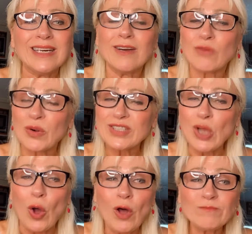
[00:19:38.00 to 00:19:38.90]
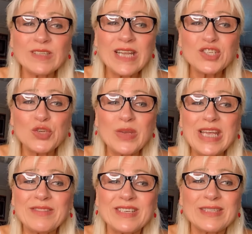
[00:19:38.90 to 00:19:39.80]
For as often as you
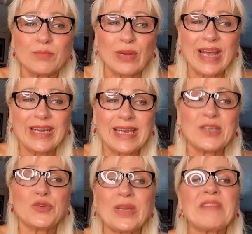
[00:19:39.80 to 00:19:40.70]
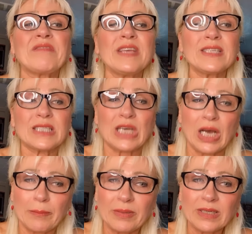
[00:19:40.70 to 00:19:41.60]
eat this bread and drink this
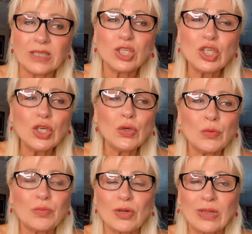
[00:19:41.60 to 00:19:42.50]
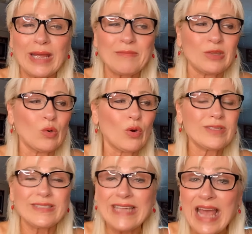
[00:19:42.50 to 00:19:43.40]
cup, you proclaim the
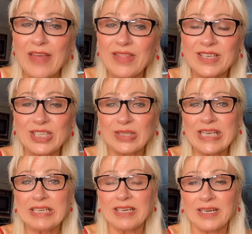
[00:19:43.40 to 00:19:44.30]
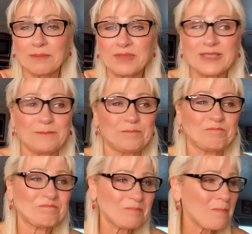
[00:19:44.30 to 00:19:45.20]
Lord's death until he comes.
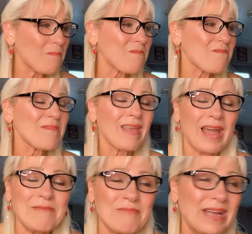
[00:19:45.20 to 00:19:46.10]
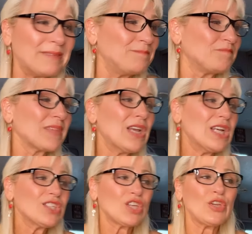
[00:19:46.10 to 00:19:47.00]
Amen.
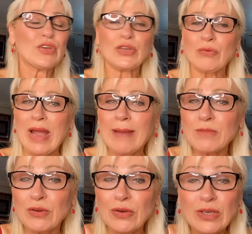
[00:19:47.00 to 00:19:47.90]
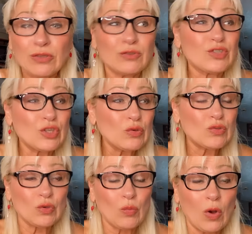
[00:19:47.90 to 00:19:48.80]
So you're going to grab your, your
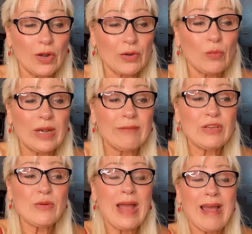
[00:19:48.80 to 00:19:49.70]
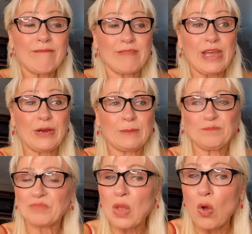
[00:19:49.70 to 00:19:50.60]
juice, your water, whatever you have there,
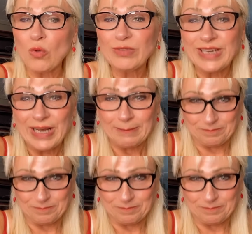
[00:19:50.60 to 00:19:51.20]
hold it up.